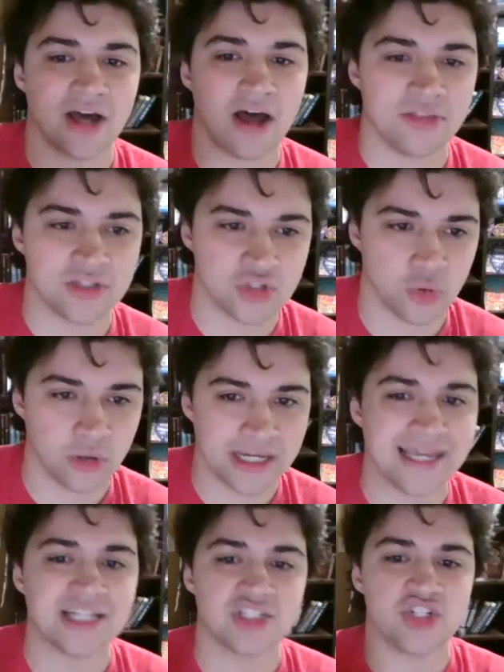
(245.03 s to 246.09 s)
on the
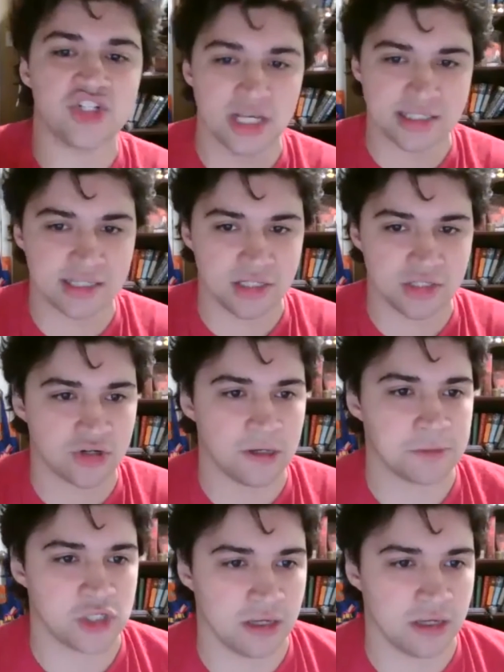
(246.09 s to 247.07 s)
story. It's just a description.